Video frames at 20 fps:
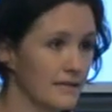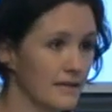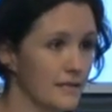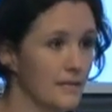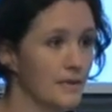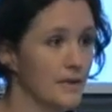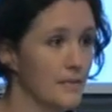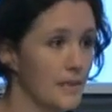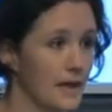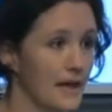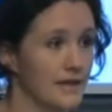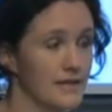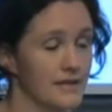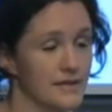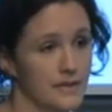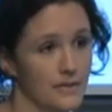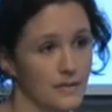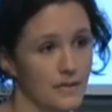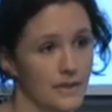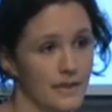with
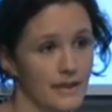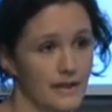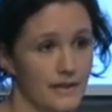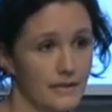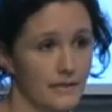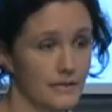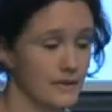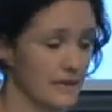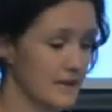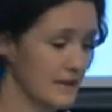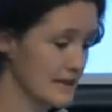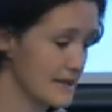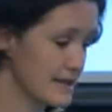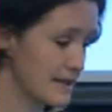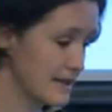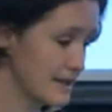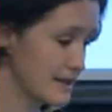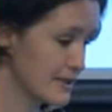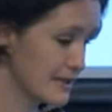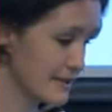partnership with other
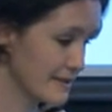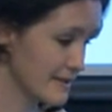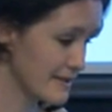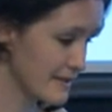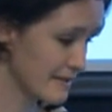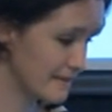organisations.